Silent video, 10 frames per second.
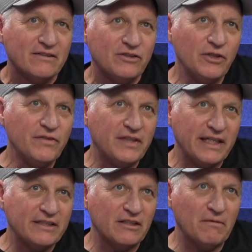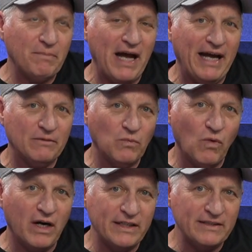Two things are bad.
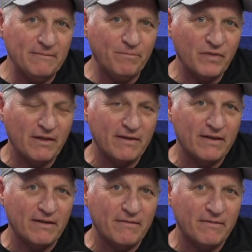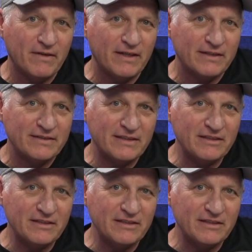One, to